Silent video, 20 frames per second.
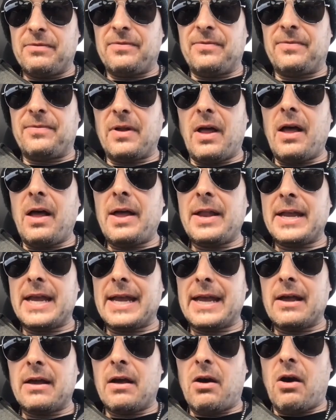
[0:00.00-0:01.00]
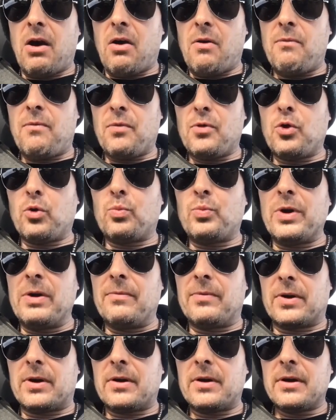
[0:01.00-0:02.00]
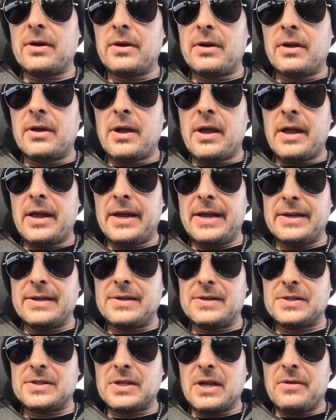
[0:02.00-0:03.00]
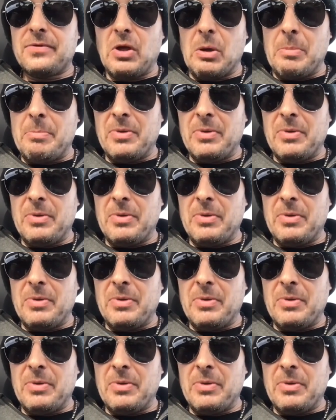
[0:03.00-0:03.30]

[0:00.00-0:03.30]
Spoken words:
flooding of the river is the